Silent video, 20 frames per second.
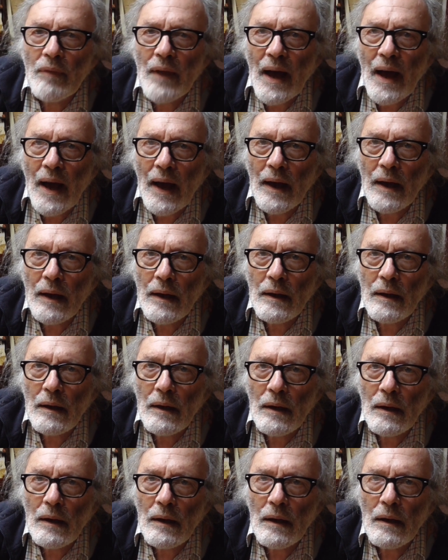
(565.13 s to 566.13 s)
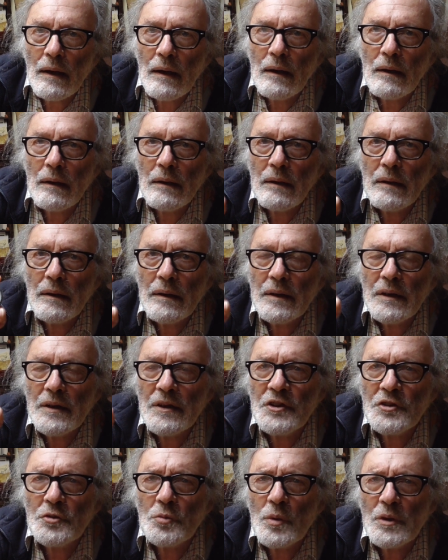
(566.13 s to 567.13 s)
That
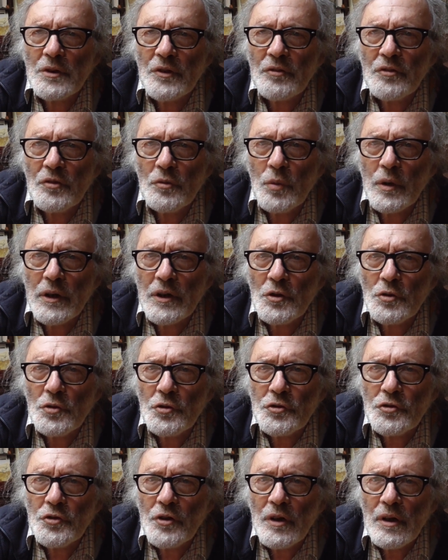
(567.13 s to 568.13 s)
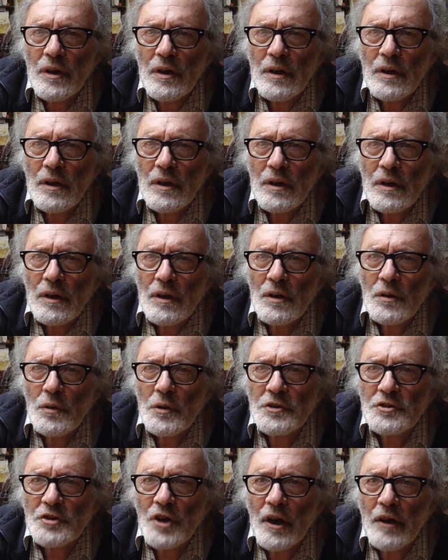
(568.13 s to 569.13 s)
is one of the wheels
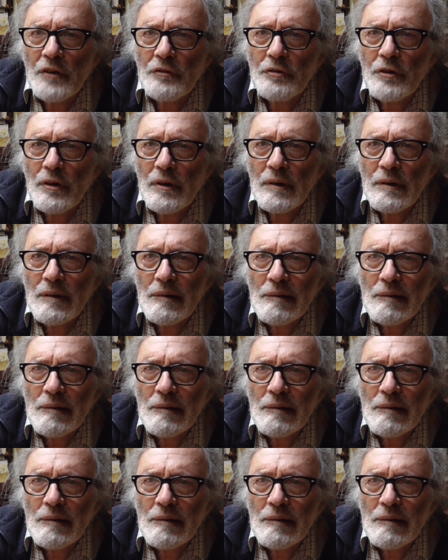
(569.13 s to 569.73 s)
which I've